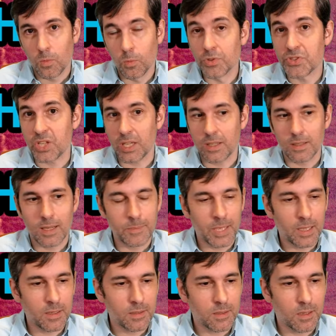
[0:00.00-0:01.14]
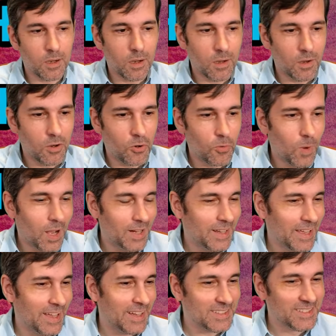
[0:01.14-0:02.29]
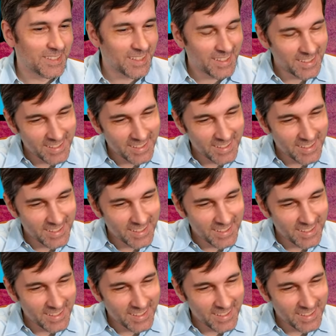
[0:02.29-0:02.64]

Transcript: We'll see. I mean, on one hand,